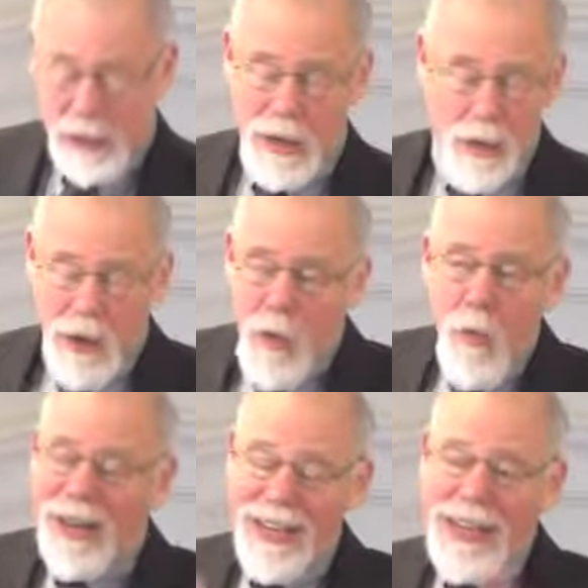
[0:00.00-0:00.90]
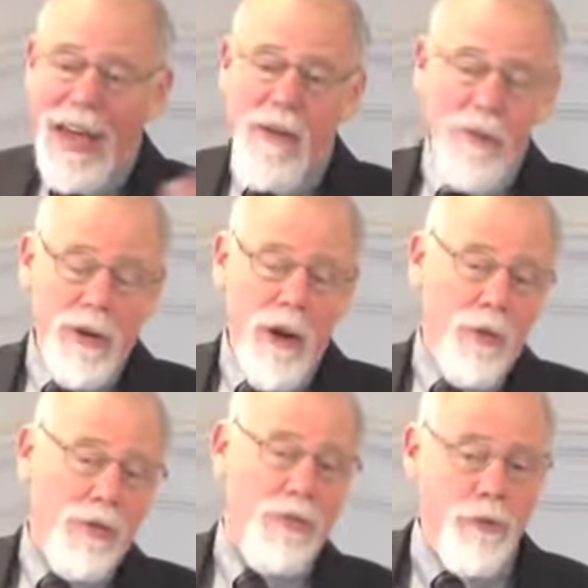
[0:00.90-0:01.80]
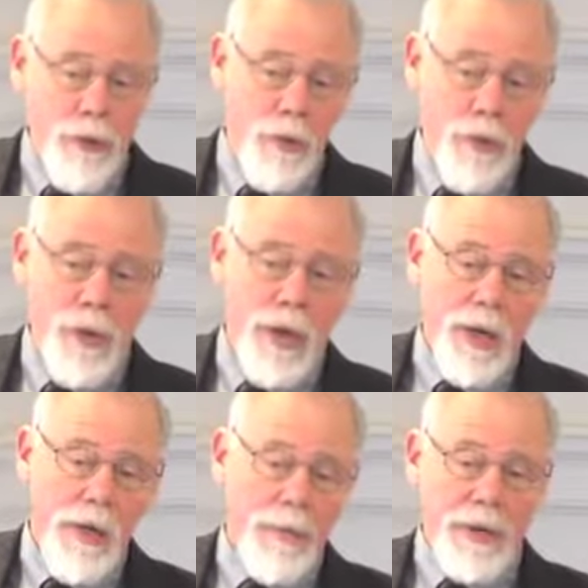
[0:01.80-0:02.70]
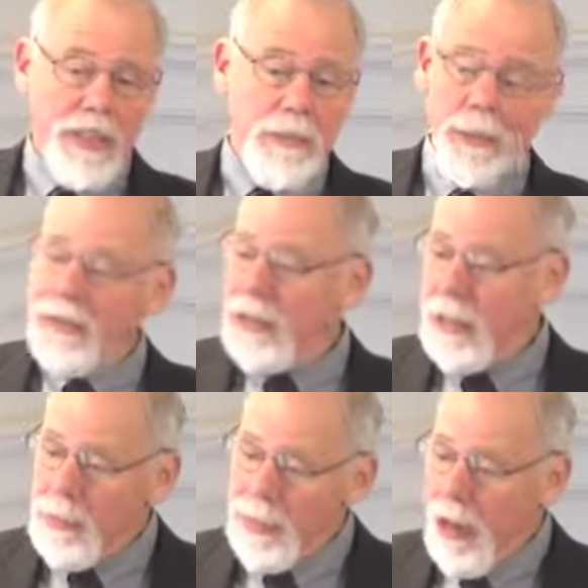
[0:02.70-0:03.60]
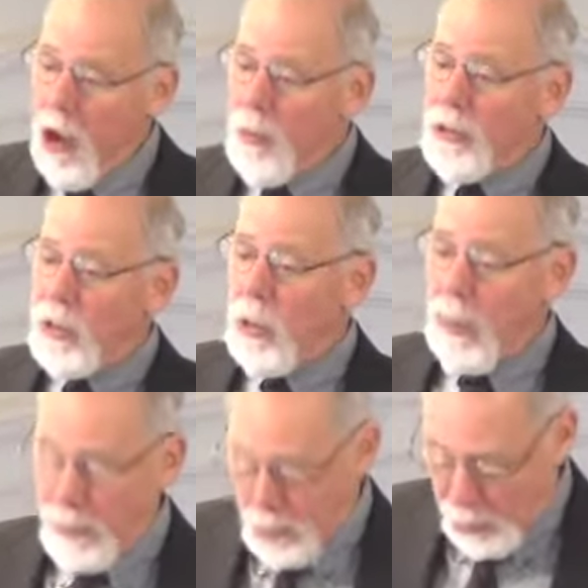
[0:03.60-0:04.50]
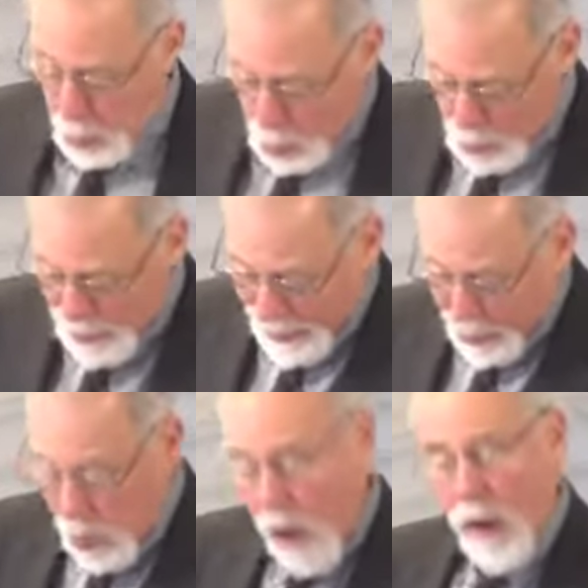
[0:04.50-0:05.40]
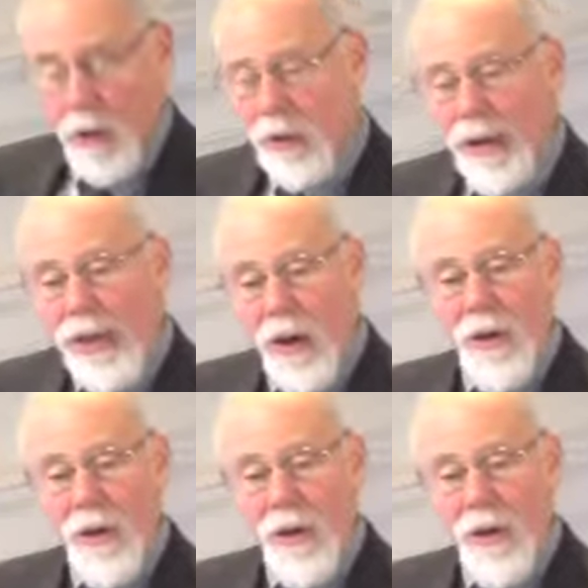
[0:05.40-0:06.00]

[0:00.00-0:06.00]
So one can never go through the British Museum and hope to absorb it all or